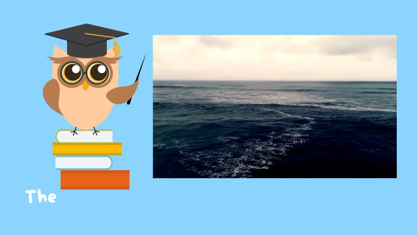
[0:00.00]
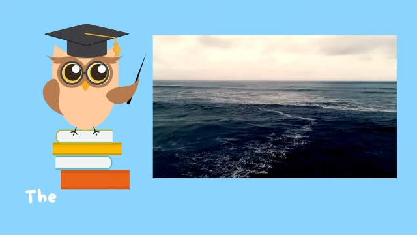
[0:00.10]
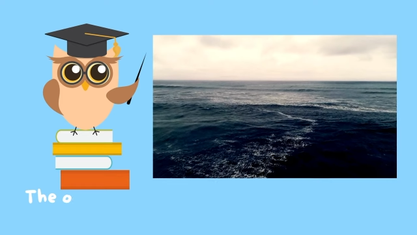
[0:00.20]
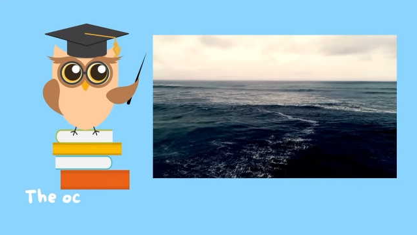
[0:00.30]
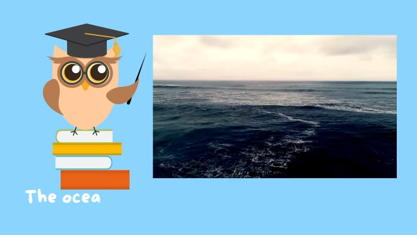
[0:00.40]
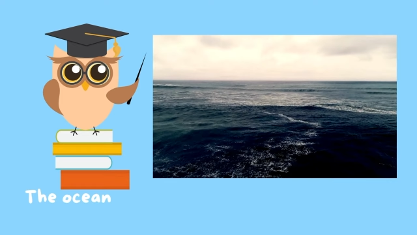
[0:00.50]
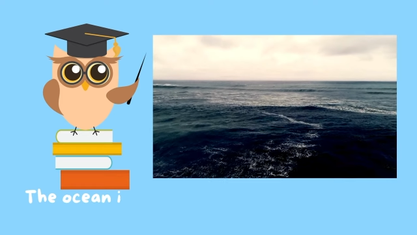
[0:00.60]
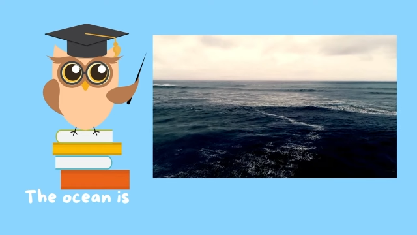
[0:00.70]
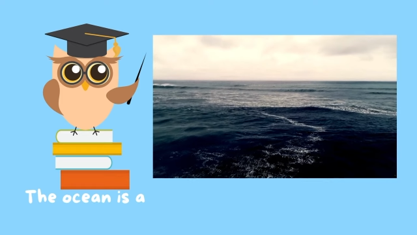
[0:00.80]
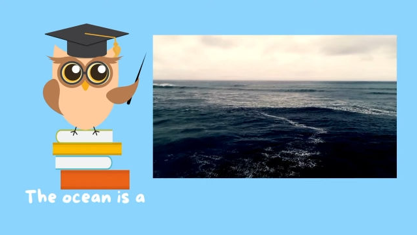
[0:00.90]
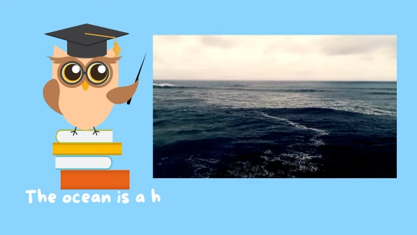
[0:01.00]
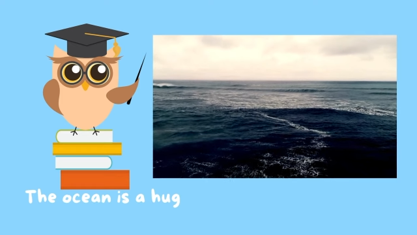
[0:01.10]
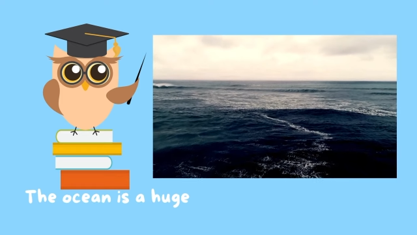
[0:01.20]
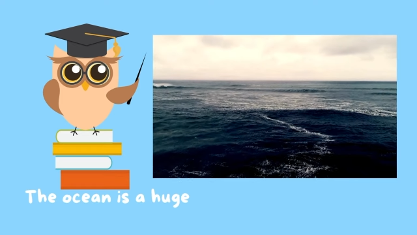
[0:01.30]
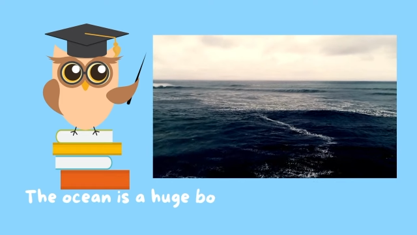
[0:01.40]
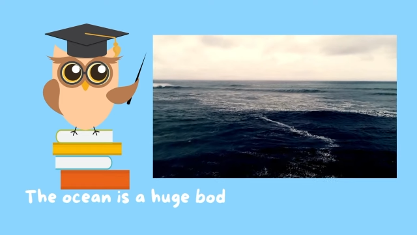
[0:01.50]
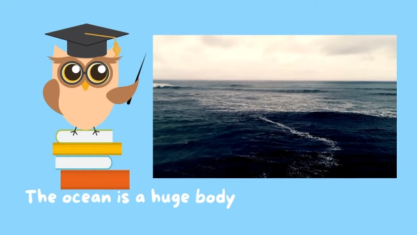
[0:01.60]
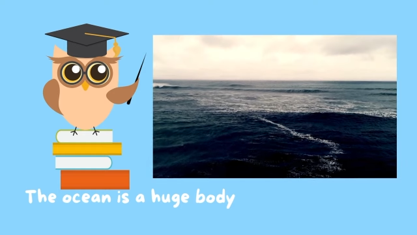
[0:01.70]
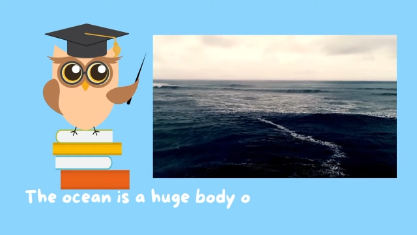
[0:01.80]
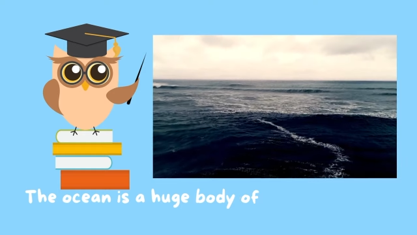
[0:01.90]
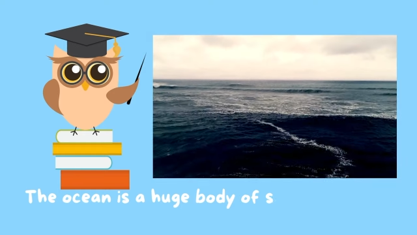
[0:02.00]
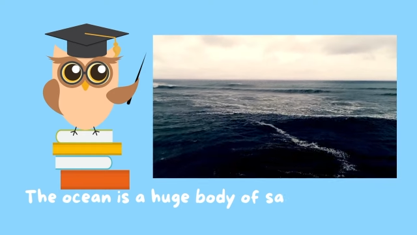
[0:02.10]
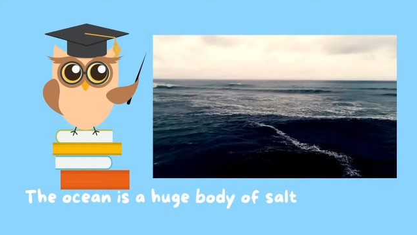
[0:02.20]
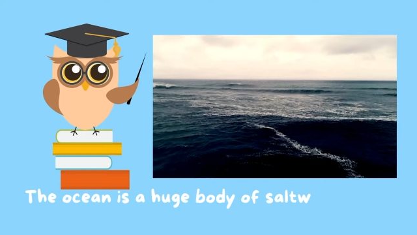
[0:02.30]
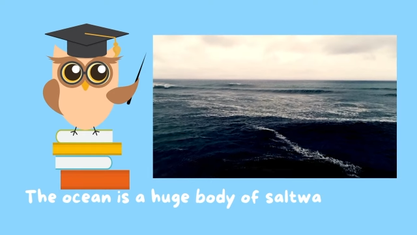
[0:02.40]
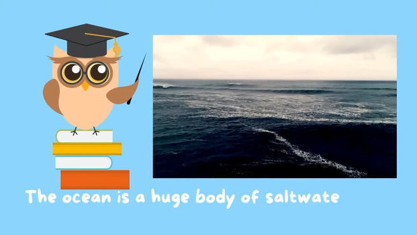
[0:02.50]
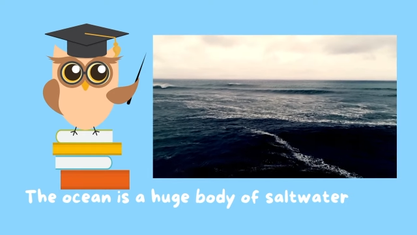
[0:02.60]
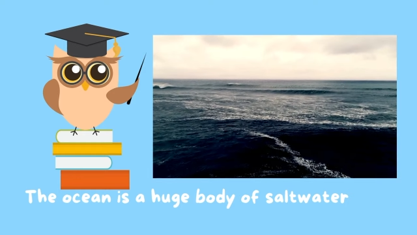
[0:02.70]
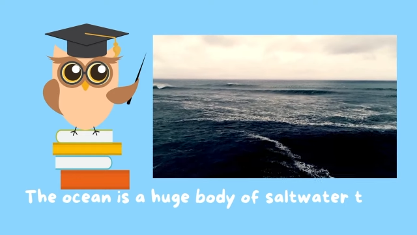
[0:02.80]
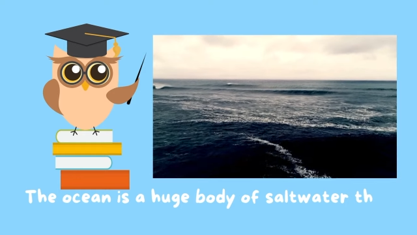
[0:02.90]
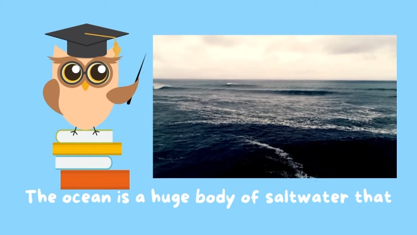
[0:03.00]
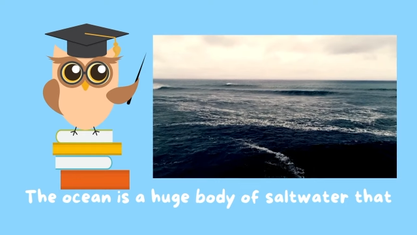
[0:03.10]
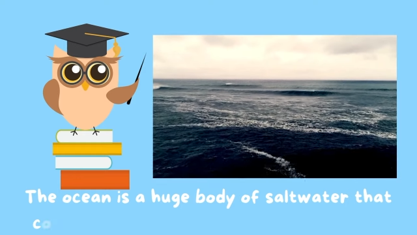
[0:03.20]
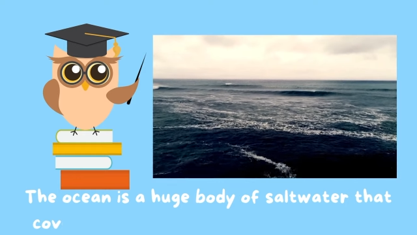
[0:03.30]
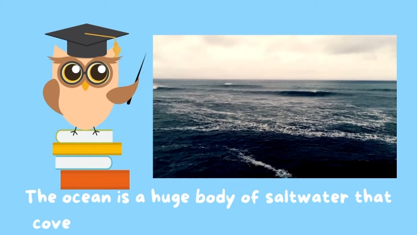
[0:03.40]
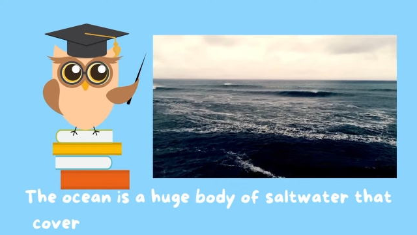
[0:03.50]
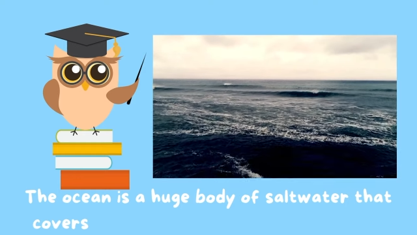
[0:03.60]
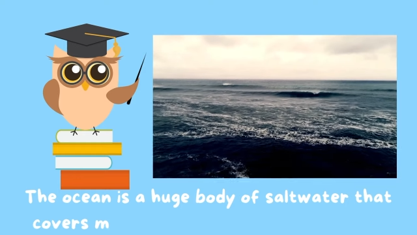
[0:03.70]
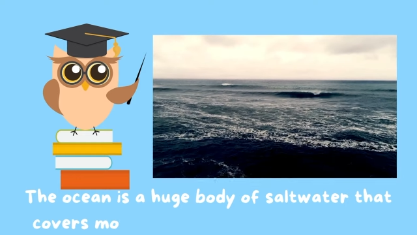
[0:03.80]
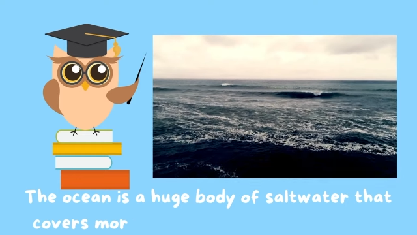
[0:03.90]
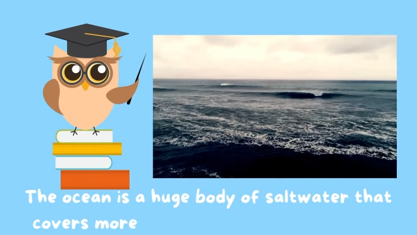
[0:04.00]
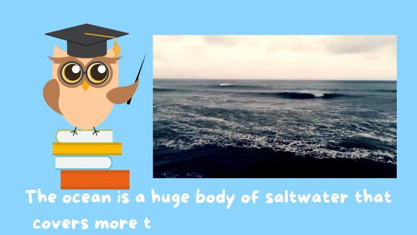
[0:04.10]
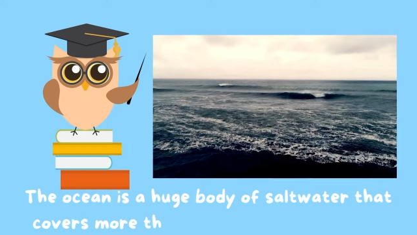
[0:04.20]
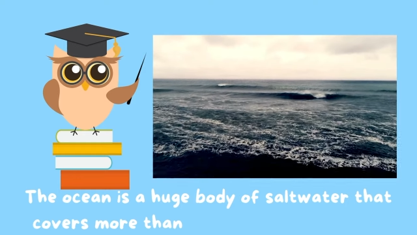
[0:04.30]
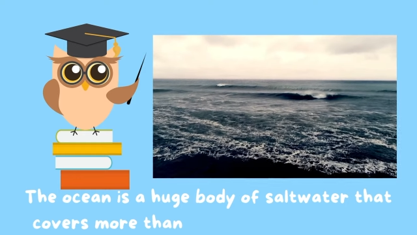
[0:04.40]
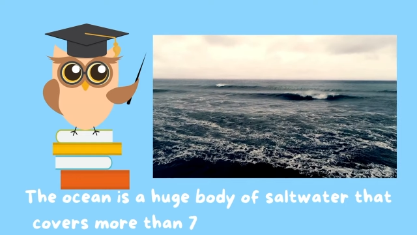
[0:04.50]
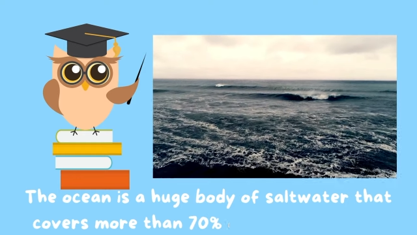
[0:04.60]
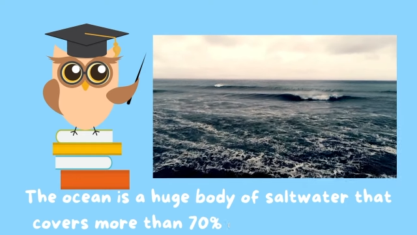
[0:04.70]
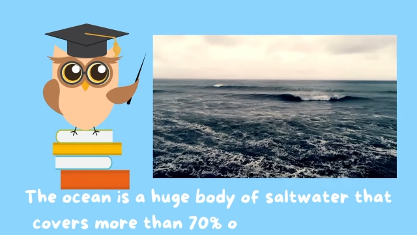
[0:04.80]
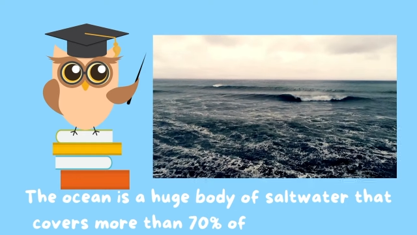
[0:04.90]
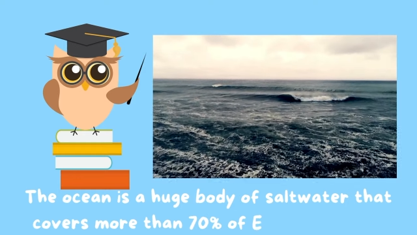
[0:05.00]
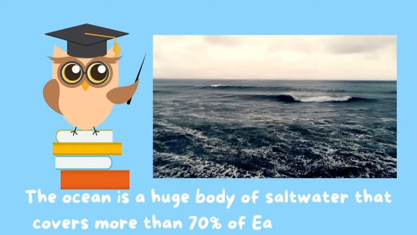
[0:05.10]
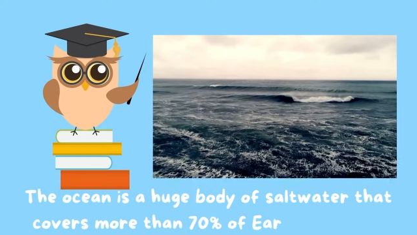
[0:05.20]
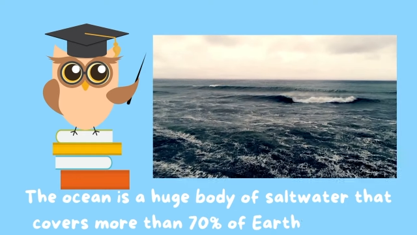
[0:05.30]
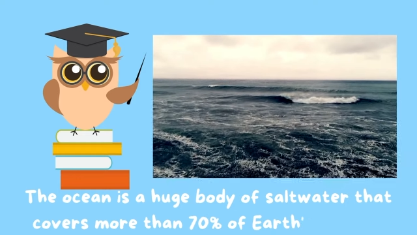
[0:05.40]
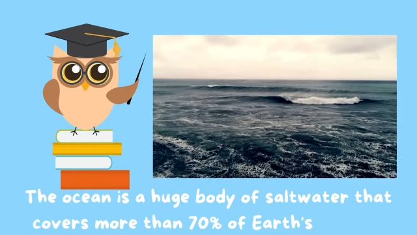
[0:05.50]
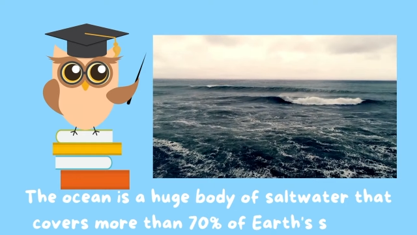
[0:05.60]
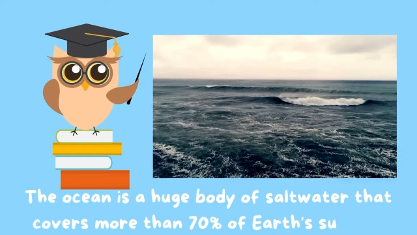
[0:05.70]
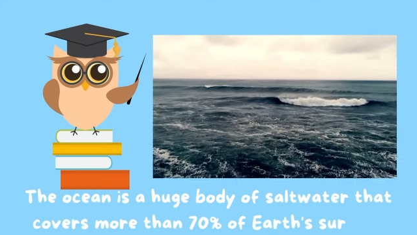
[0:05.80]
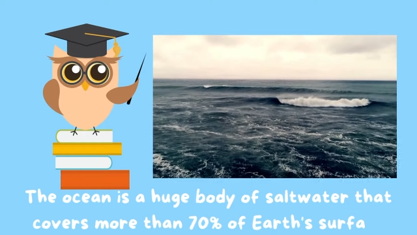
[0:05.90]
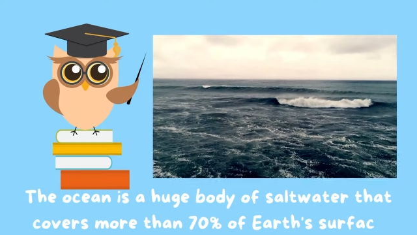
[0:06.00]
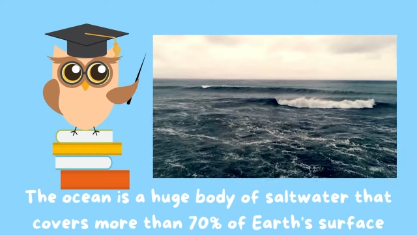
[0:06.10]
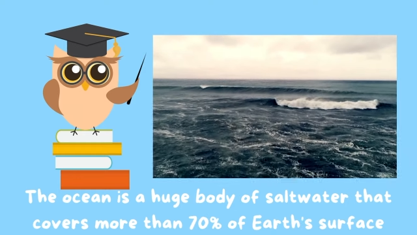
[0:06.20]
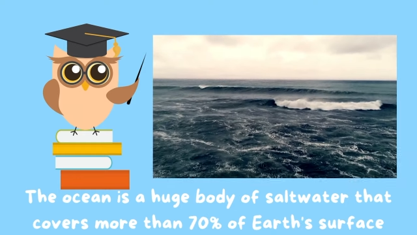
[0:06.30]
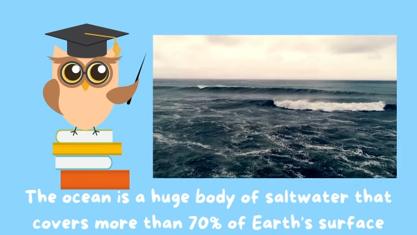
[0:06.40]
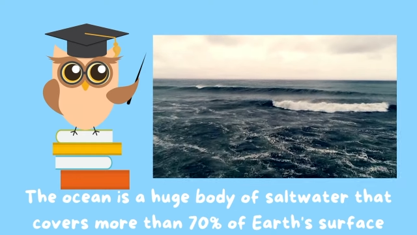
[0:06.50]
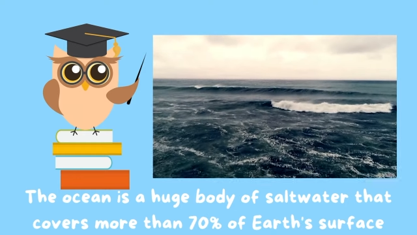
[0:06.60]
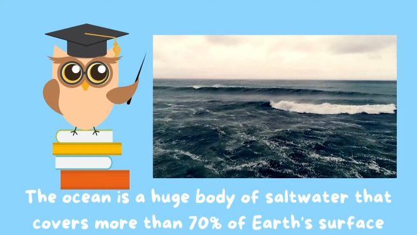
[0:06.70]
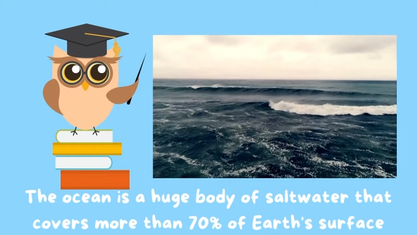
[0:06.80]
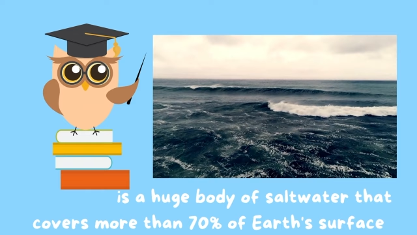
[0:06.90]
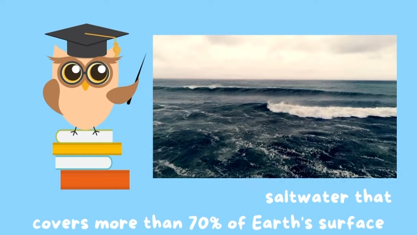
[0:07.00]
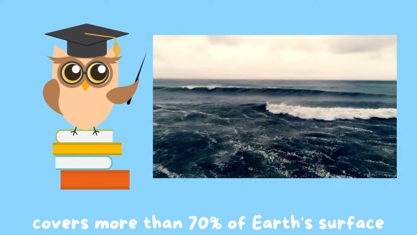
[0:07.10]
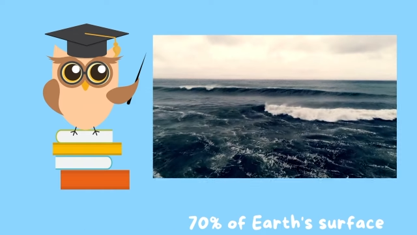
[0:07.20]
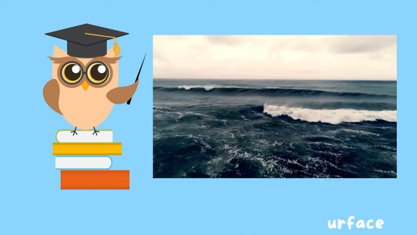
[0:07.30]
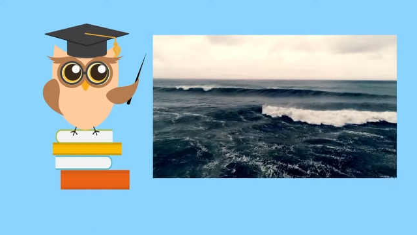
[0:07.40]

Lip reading: No face is visible, so there are no lips to read.